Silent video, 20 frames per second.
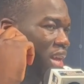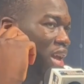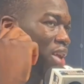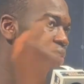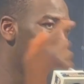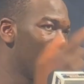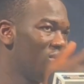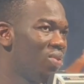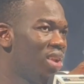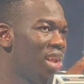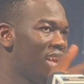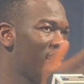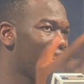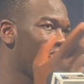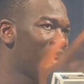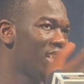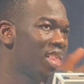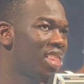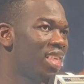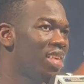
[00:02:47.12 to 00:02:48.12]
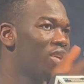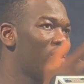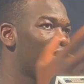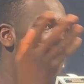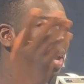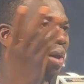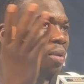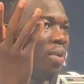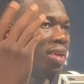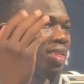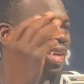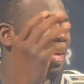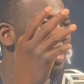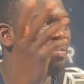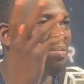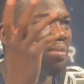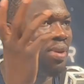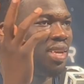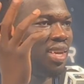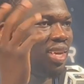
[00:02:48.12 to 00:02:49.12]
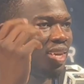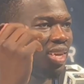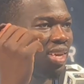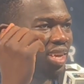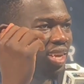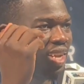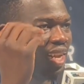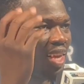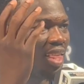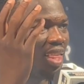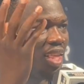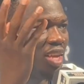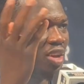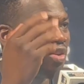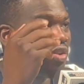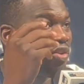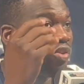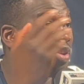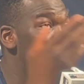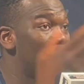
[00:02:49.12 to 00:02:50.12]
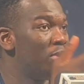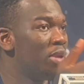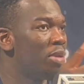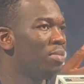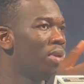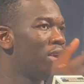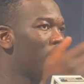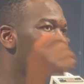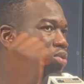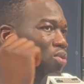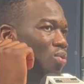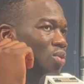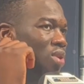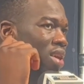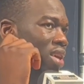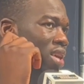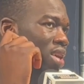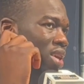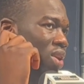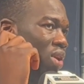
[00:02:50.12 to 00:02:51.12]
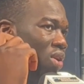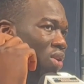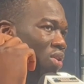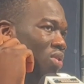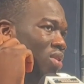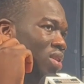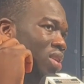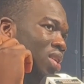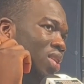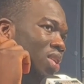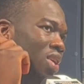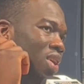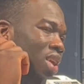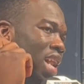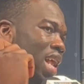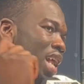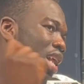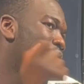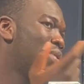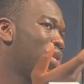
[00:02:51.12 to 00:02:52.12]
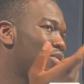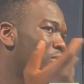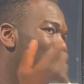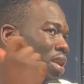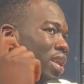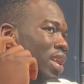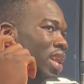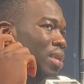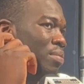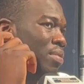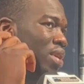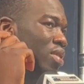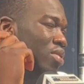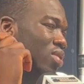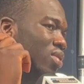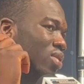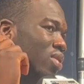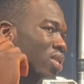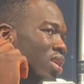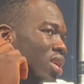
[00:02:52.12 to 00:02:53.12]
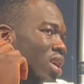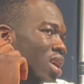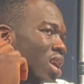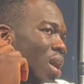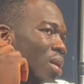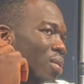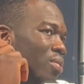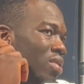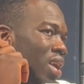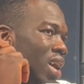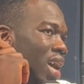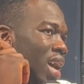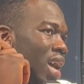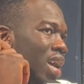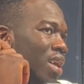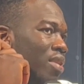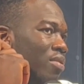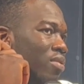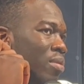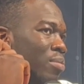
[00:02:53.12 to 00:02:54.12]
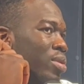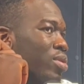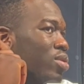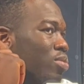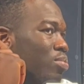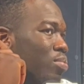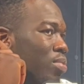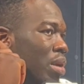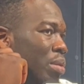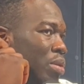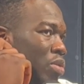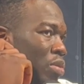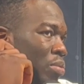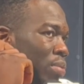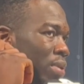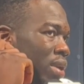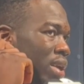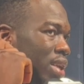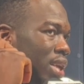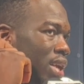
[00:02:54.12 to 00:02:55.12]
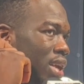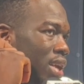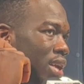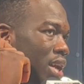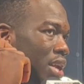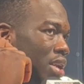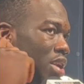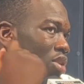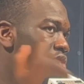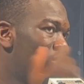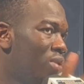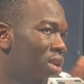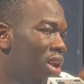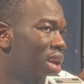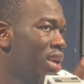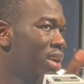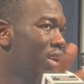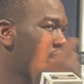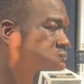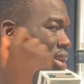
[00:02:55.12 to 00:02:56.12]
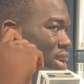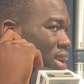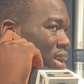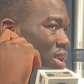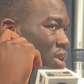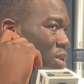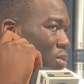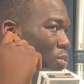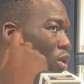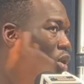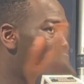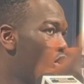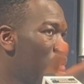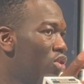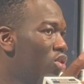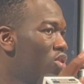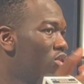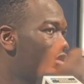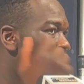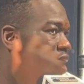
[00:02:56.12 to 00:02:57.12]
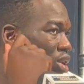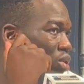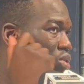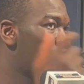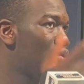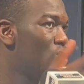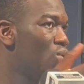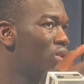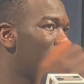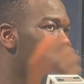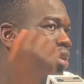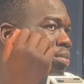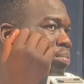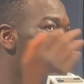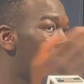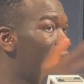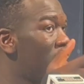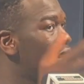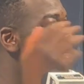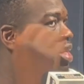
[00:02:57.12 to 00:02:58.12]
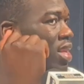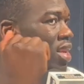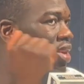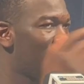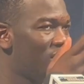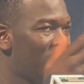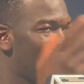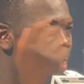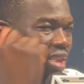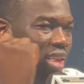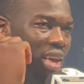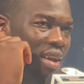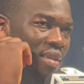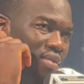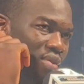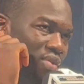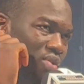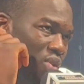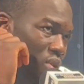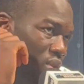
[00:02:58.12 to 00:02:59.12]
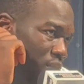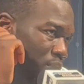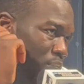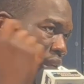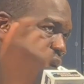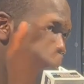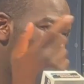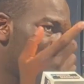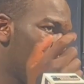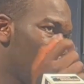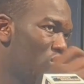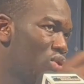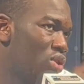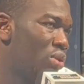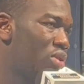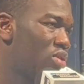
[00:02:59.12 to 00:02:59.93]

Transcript: I know like I see I watch NBA and I see all these big men shooting, you know, and I want to play in NBA. So I was like, for me to be able to play there, I need to like work on those things, shooting, passing, other stuff. So be able to shoot